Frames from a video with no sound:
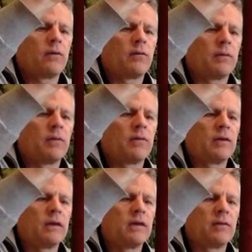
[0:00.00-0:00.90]
so
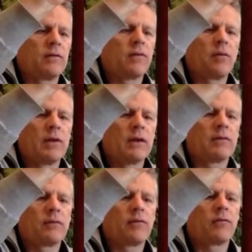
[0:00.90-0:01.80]
z is going
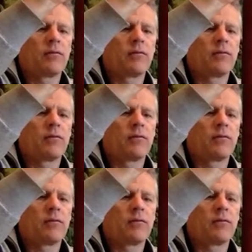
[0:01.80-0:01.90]
in this